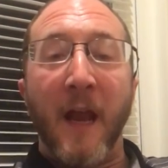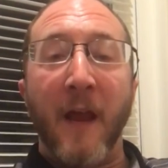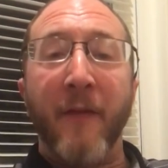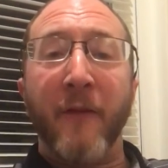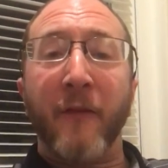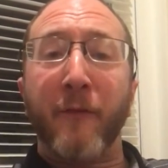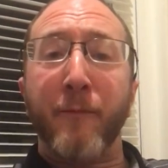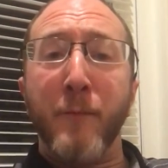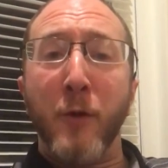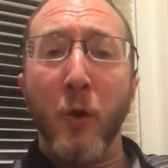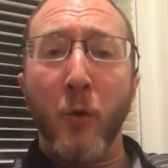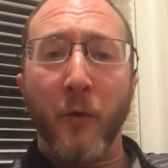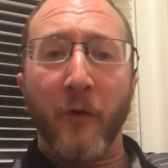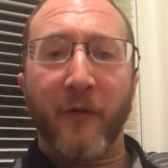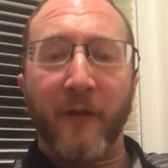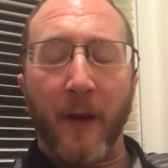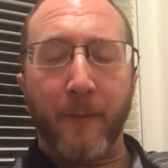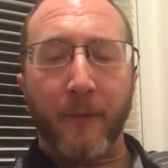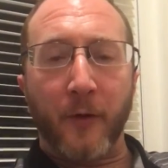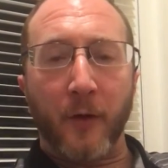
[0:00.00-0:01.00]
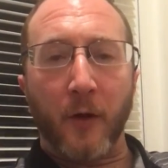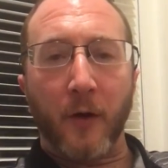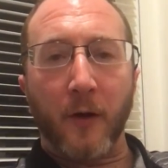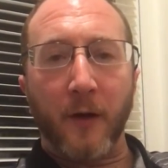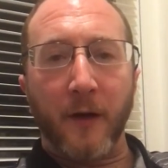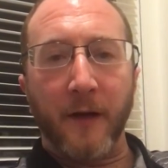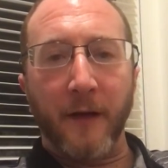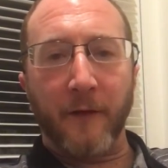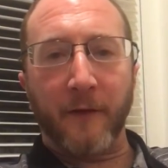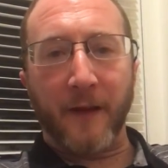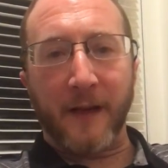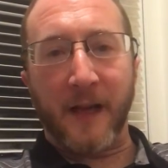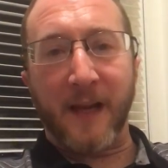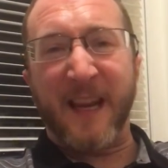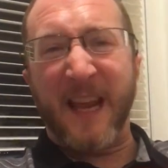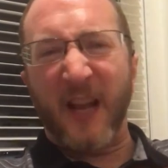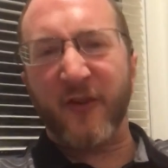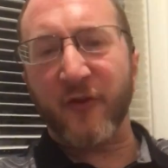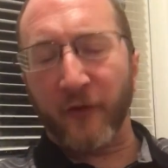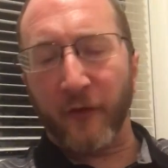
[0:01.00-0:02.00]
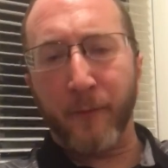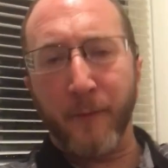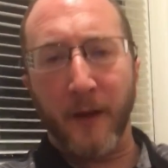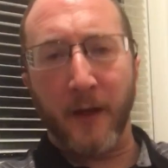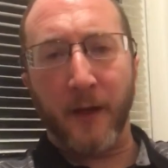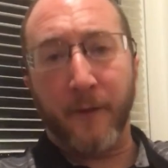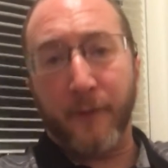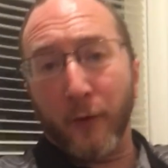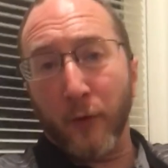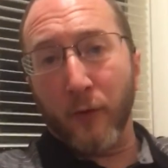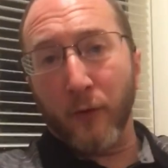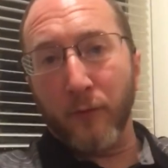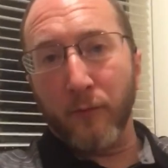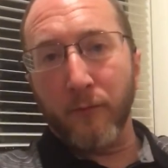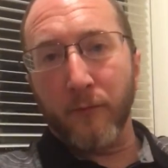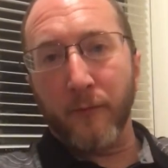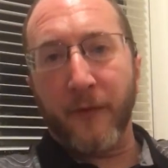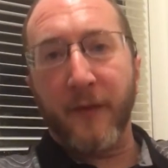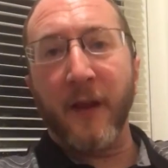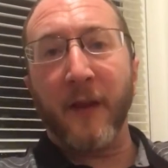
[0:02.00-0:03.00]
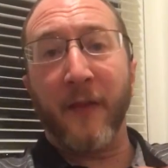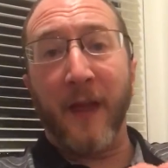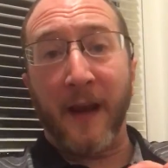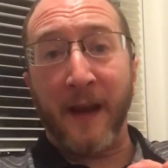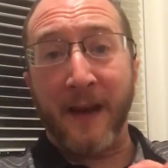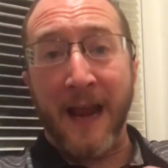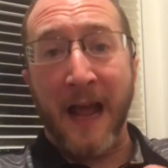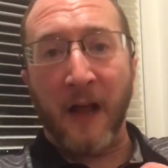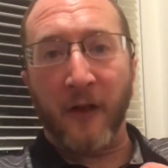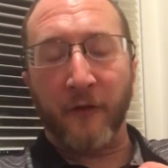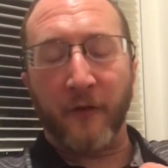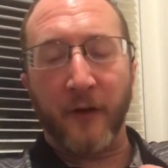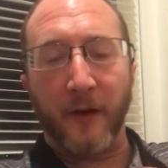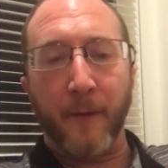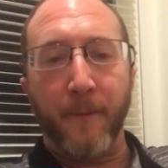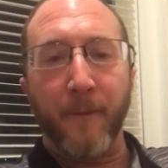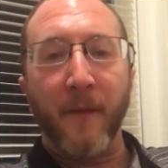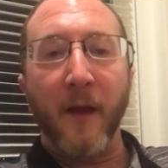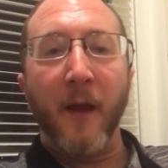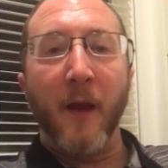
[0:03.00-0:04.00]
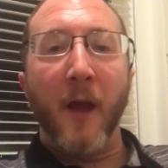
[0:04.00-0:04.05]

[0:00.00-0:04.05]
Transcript: And this mu receptor is like a catcher's mitt, if you'll think of that analogy.